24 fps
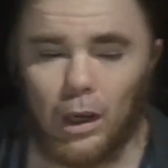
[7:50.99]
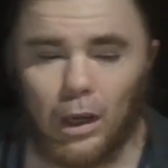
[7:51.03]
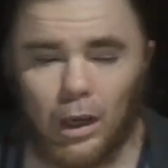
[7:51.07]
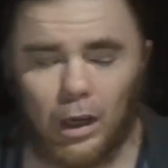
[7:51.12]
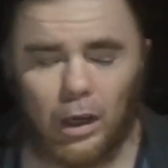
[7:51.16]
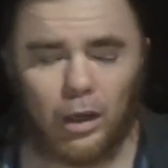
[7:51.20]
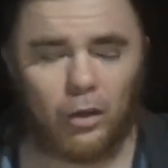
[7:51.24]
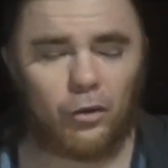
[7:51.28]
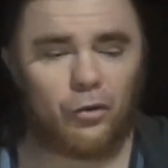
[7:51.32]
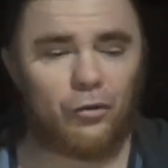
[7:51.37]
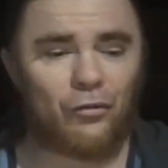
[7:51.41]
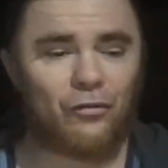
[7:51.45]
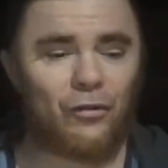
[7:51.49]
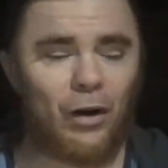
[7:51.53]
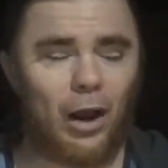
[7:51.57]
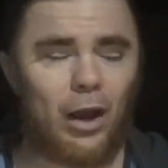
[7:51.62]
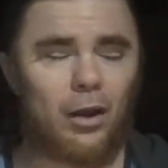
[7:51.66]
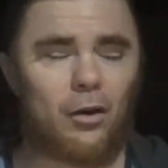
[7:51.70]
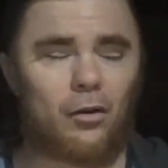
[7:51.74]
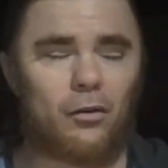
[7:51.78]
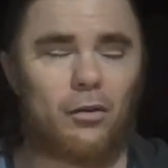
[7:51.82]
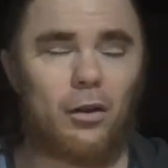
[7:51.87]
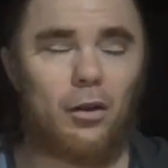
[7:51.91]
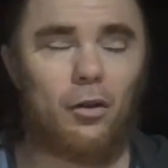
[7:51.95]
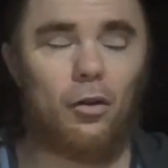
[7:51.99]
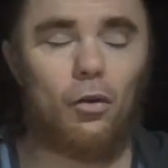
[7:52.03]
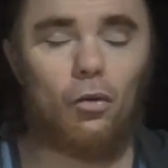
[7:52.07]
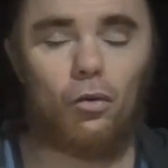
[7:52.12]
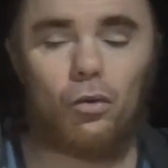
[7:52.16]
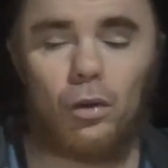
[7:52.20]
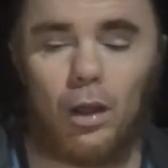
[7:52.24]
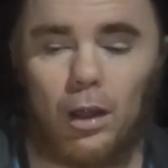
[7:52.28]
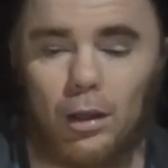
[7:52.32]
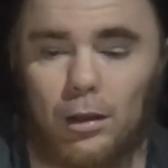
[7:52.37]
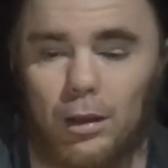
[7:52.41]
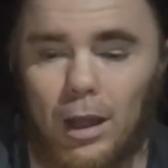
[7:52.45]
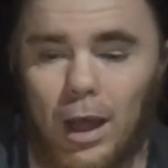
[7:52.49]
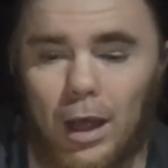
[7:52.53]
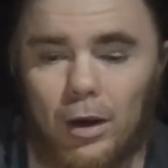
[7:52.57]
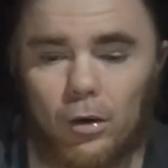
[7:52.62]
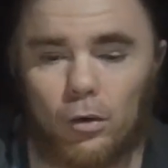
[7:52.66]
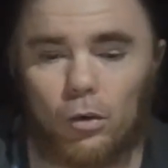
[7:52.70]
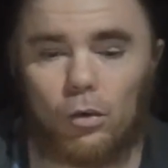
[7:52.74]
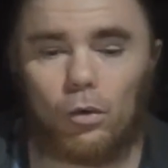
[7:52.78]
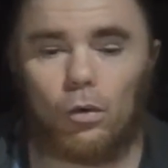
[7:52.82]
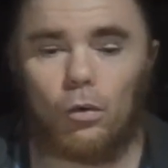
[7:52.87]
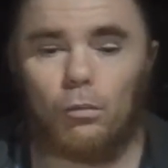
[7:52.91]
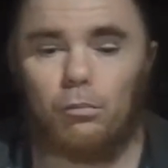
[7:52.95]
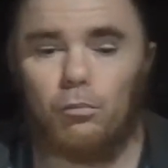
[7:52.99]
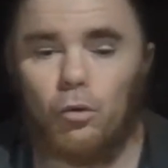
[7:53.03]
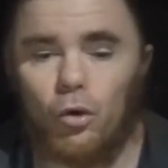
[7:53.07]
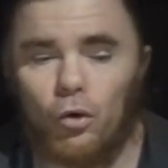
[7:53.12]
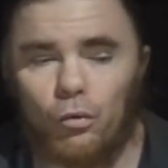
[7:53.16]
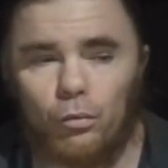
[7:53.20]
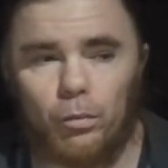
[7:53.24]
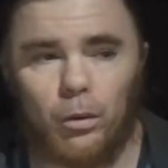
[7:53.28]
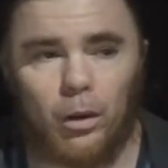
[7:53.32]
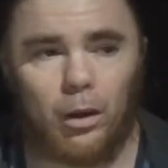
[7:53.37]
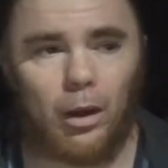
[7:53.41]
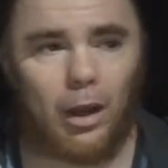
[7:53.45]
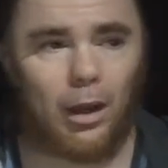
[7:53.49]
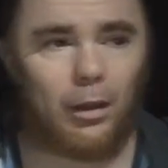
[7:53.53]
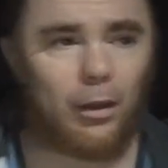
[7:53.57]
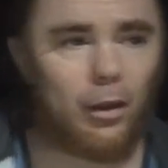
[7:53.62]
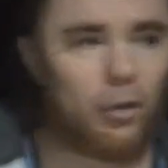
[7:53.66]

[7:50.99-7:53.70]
is fighters that use that lateral movement and